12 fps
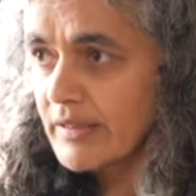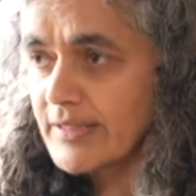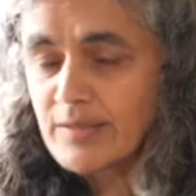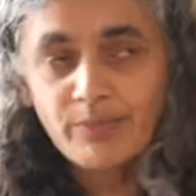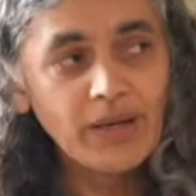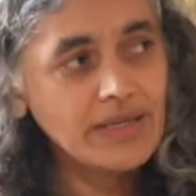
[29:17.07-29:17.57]

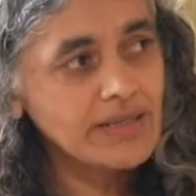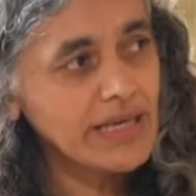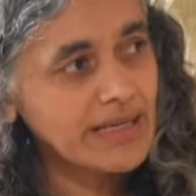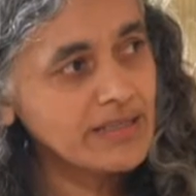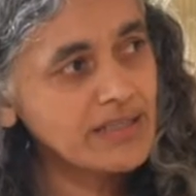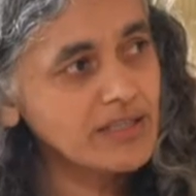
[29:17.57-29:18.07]
is by
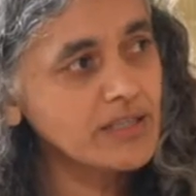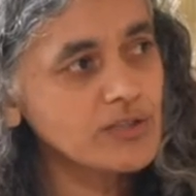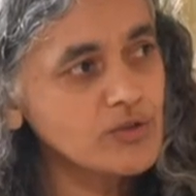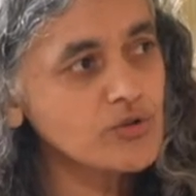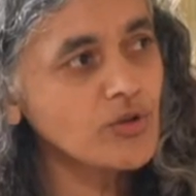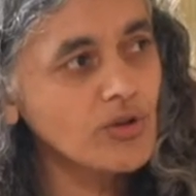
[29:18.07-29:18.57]
gaining
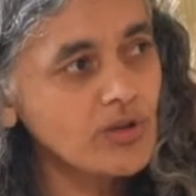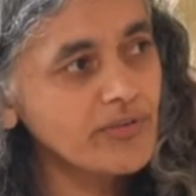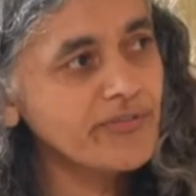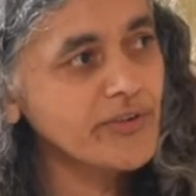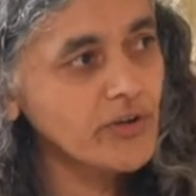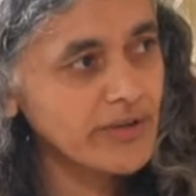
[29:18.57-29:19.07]
control
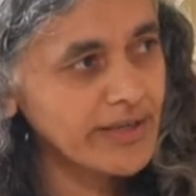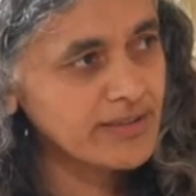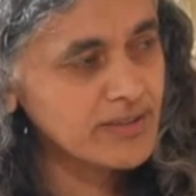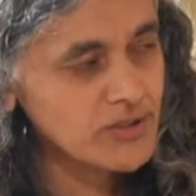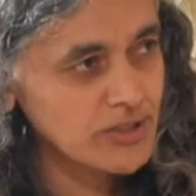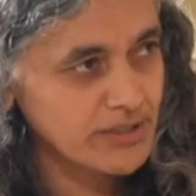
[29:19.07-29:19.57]
of your
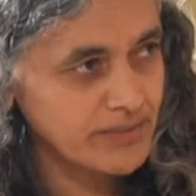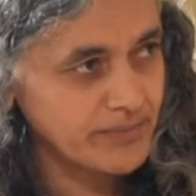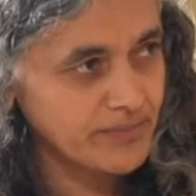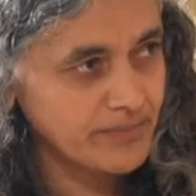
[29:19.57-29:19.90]
energy.